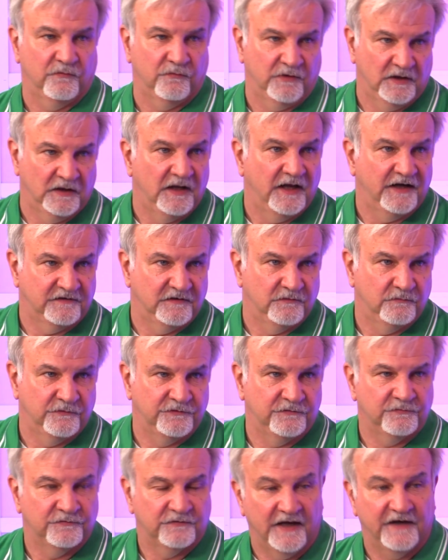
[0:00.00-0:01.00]
to get reelected,
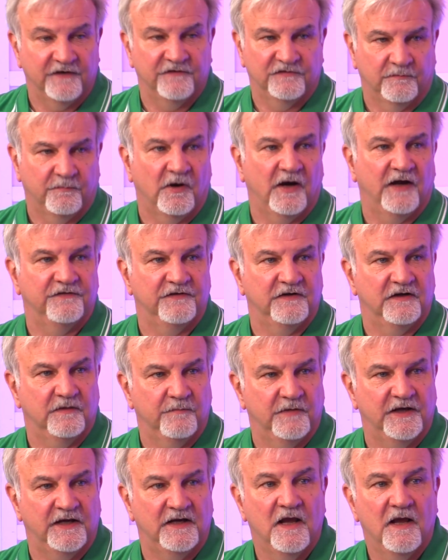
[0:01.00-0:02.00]
which was kind of surprising
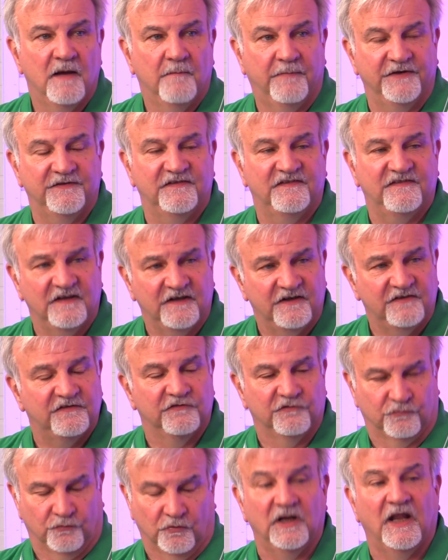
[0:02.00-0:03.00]
to me. But the
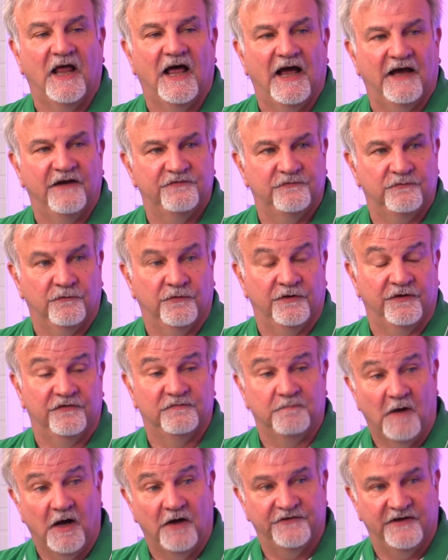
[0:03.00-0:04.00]
citizens realized, with
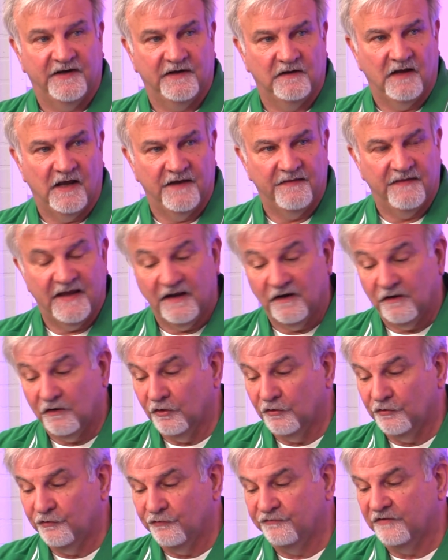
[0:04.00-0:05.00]
a small town like
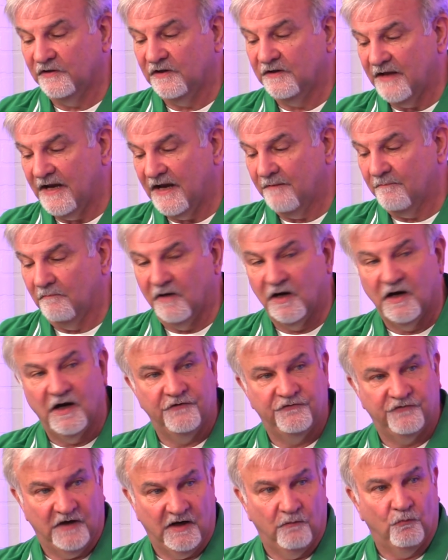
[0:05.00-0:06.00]
that, losing that
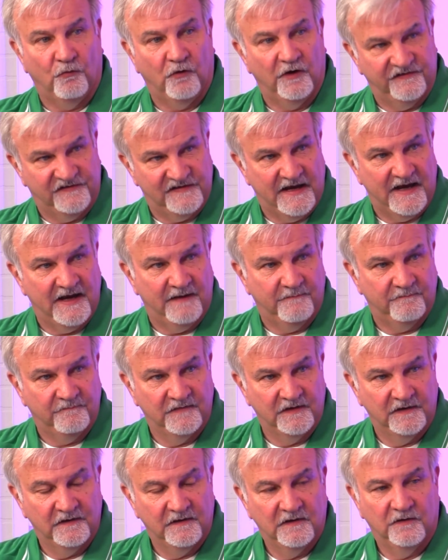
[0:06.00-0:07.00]
much at one time
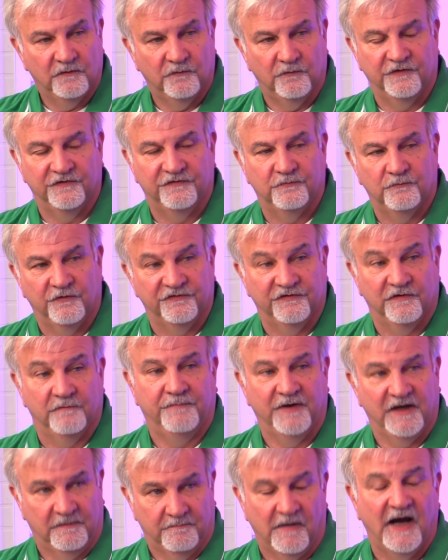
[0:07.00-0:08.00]
was a
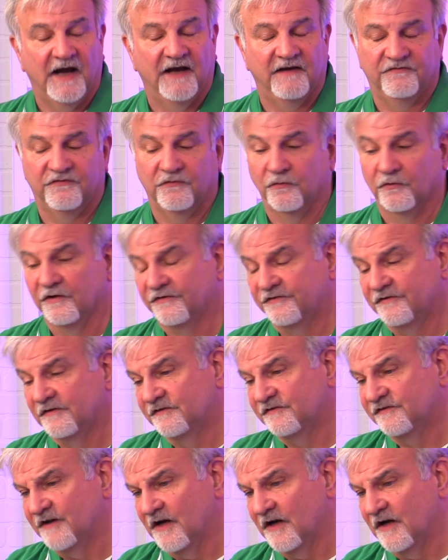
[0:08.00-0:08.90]
big bite for us.